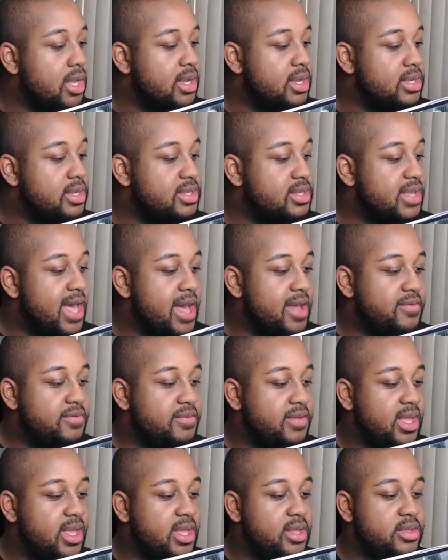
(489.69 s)
Ty
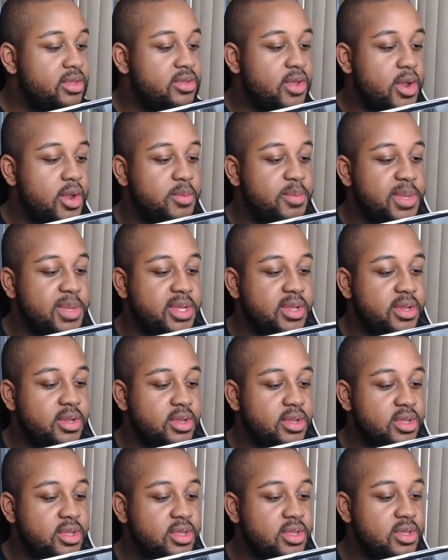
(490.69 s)
V. Turman
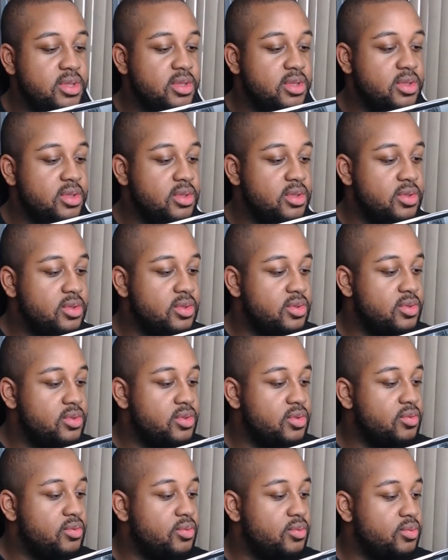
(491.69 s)

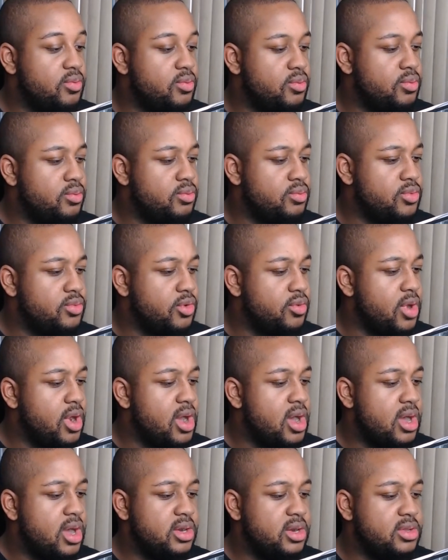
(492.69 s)
Ger
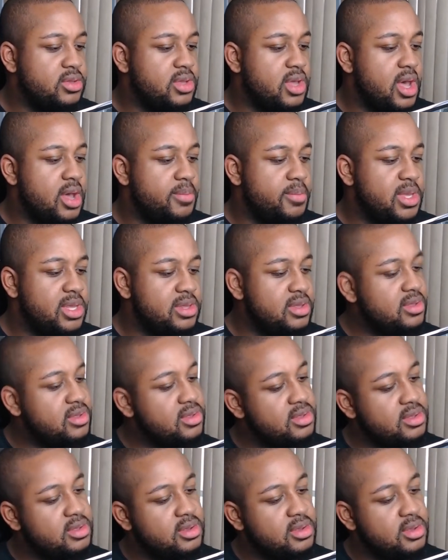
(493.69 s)
Gerard
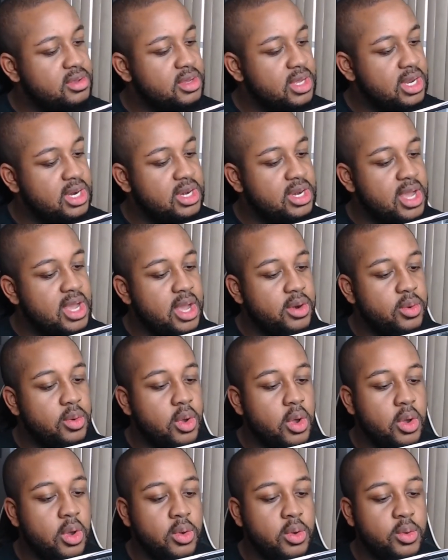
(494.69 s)
Thomas, Donald
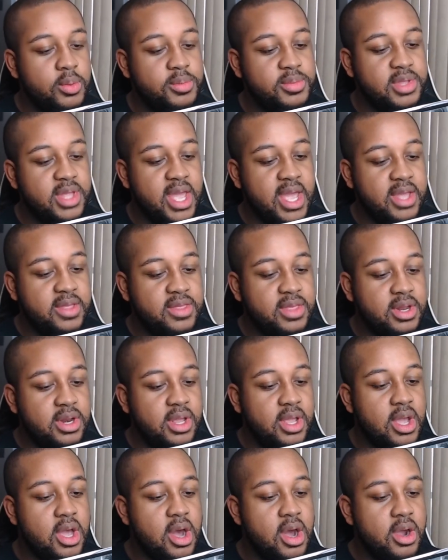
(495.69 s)
Holmes,
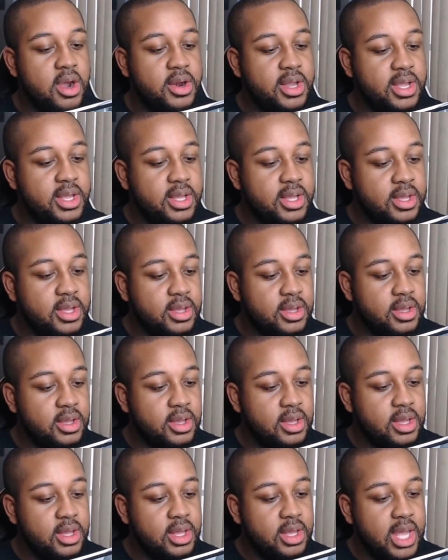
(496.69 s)
Anthony Hardy,
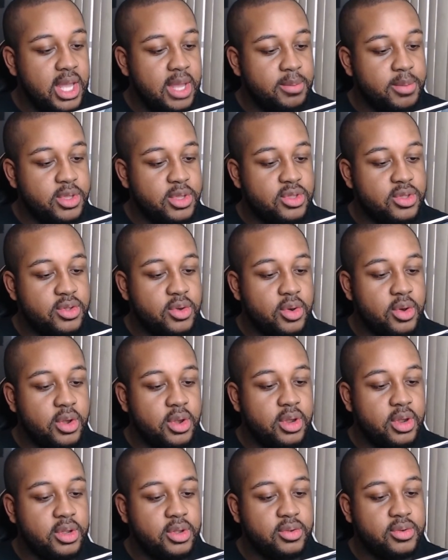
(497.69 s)

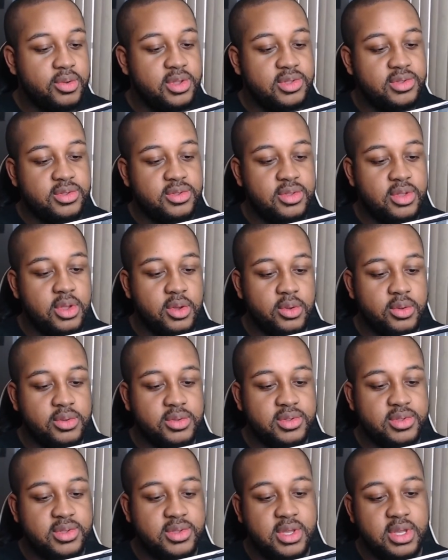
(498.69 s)
Immature, Chris
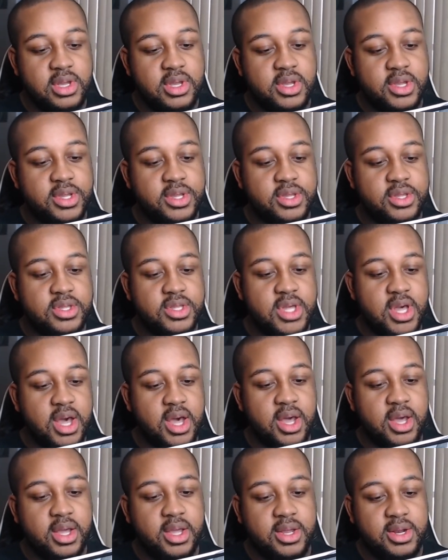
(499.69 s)
Stokes,
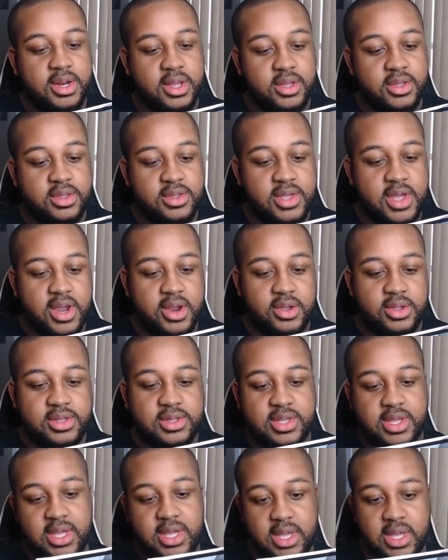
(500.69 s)
Sean, and Terry
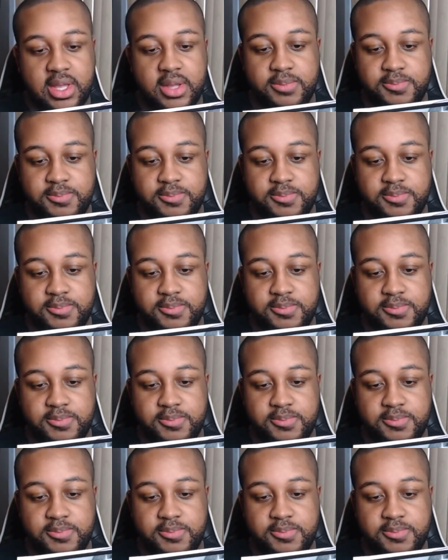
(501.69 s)
T.